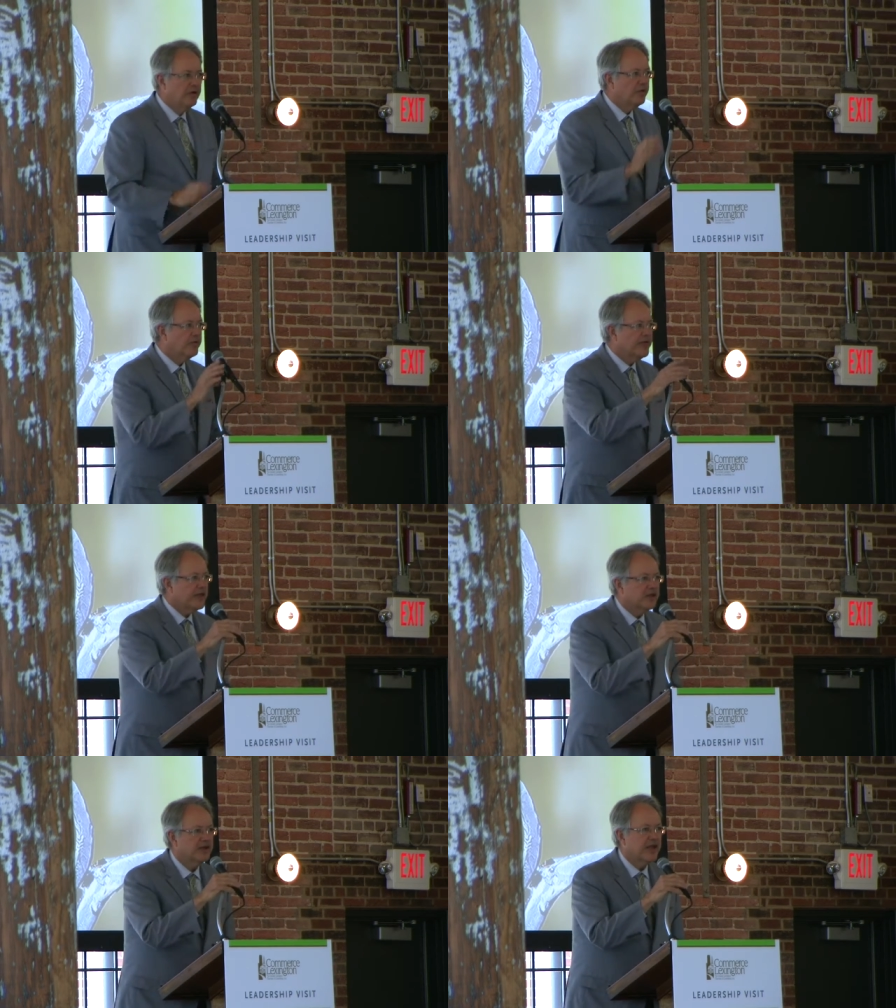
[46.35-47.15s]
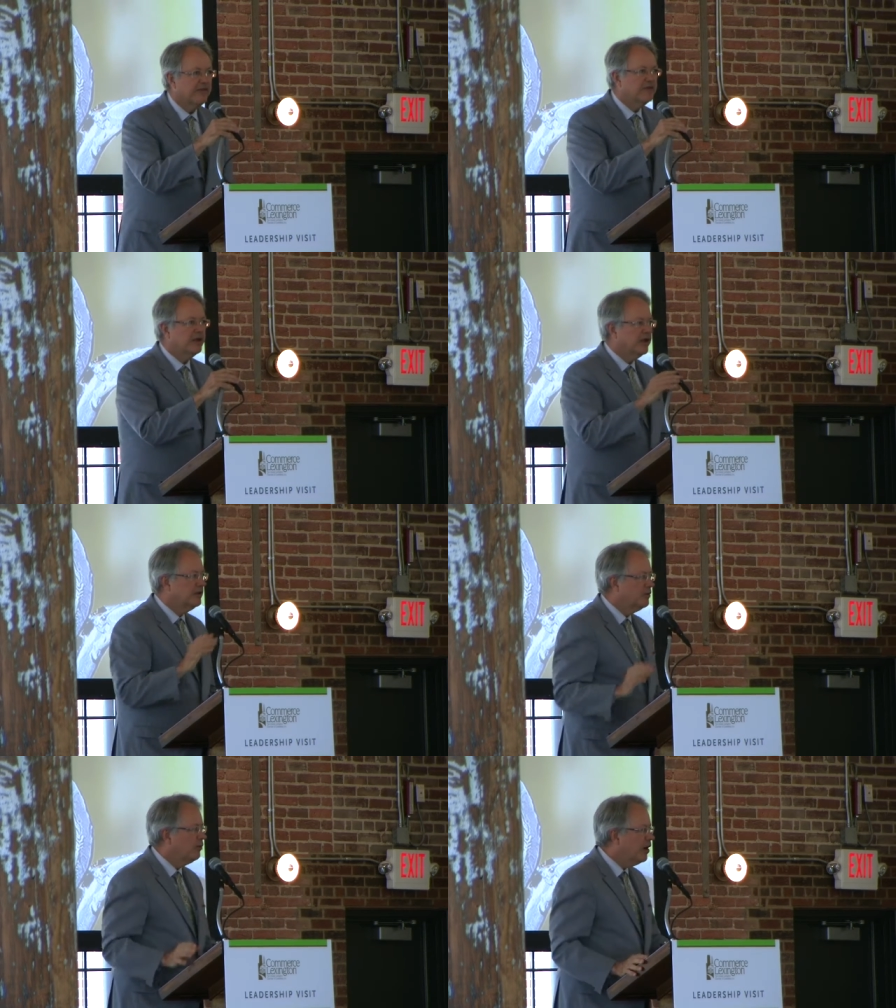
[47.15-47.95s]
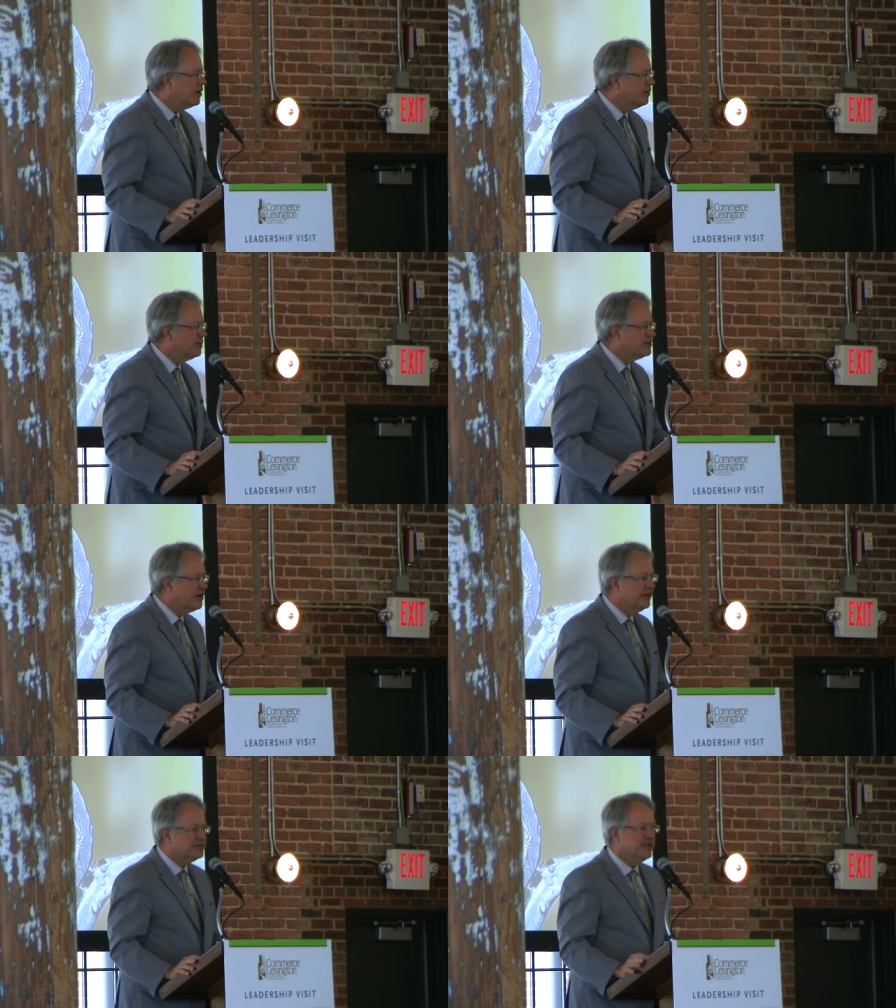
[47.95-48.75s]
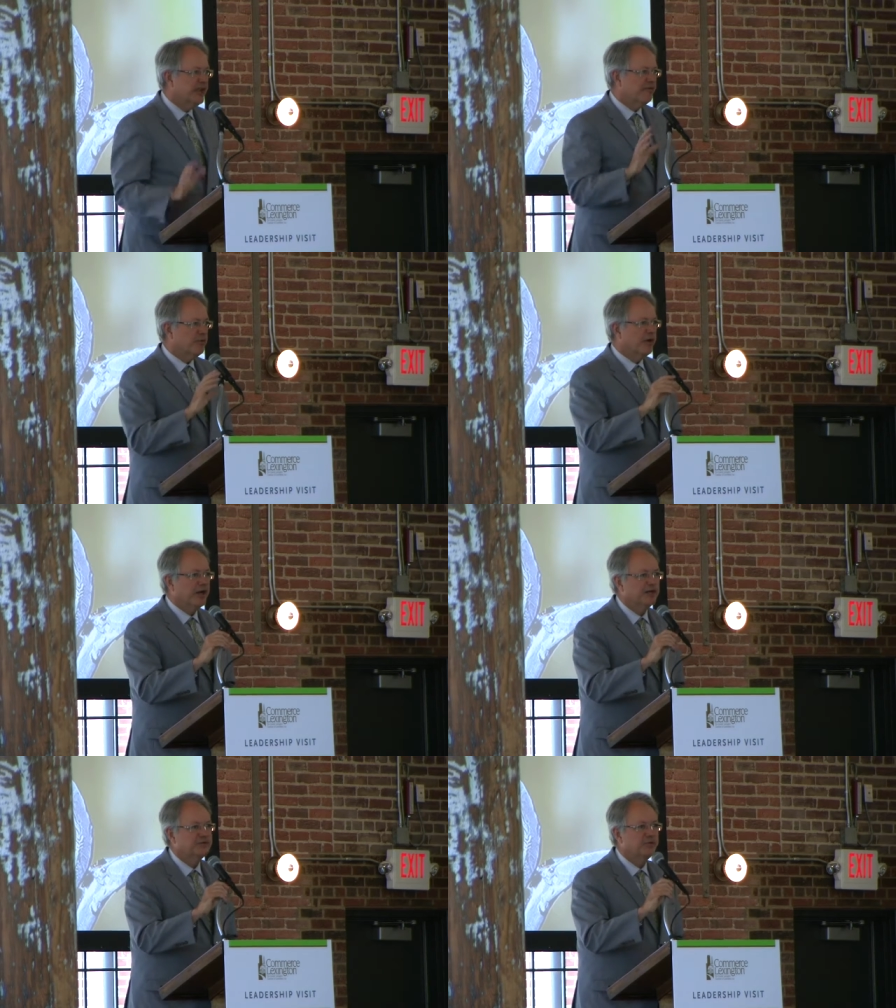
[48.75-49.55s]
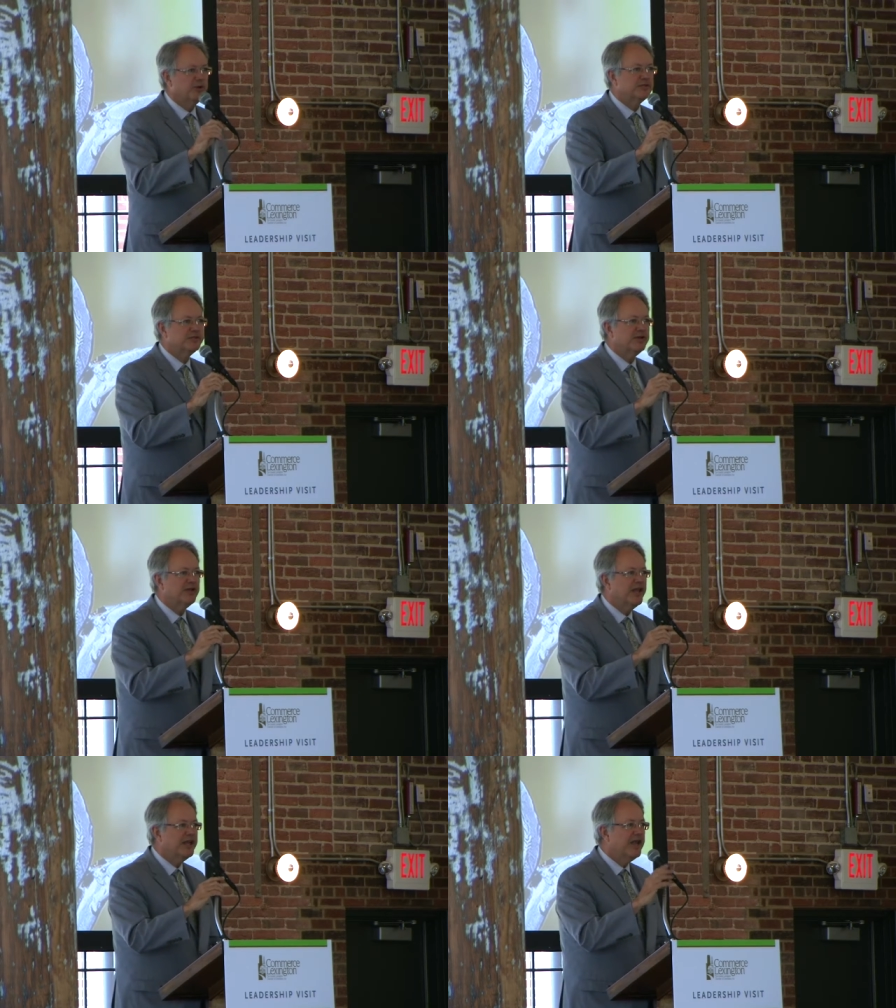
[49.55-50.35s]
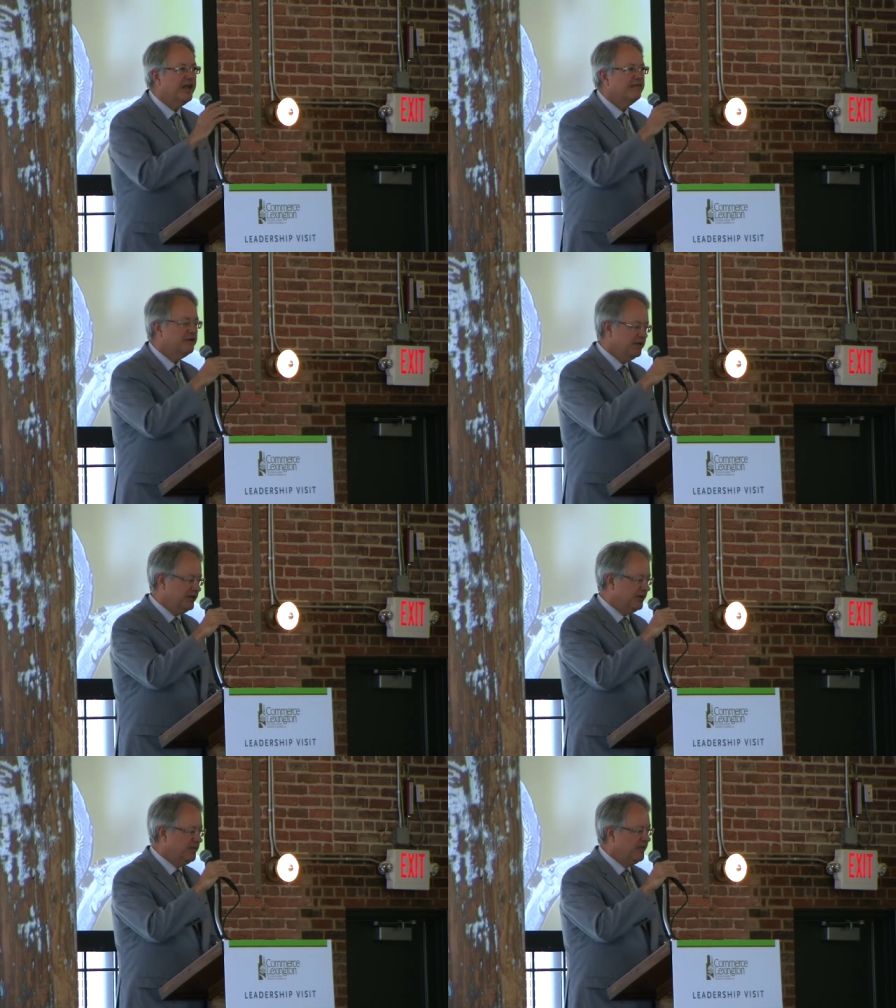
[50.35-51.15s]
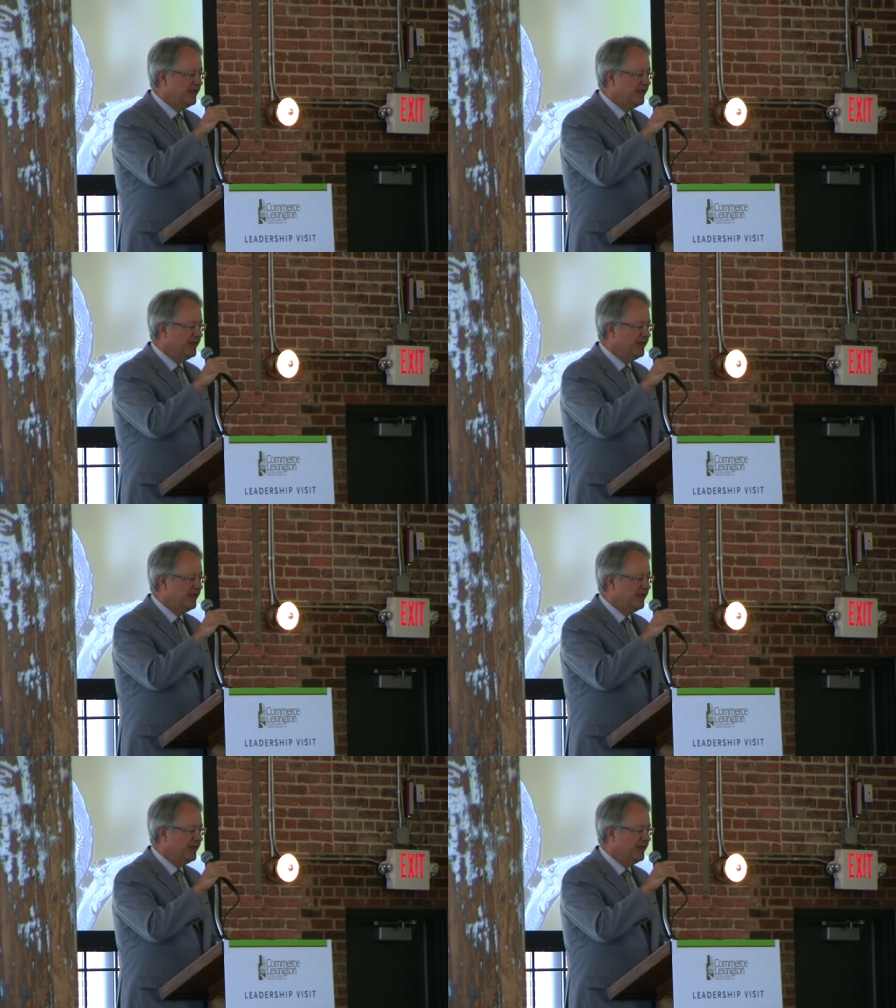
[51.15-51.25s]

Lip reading: Well, thank you, Kevin, and welcome to Charleston, everyone. So we're so glad to have you here.